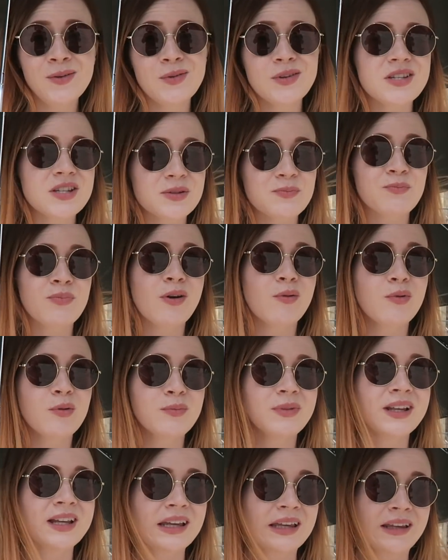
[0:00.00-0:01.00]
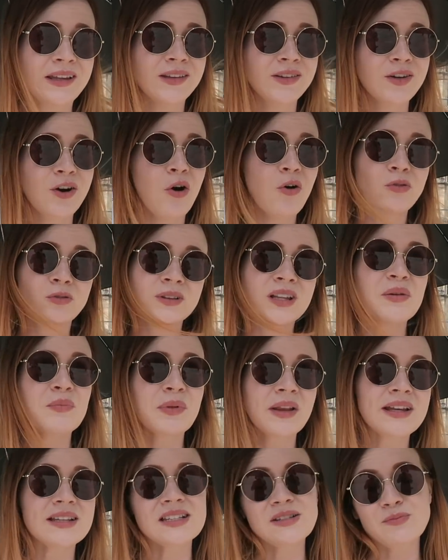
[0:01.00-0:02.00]
which is probably the only
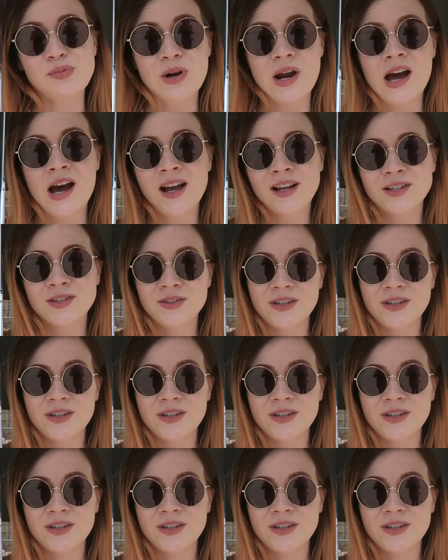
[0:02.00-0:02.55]
place in Prague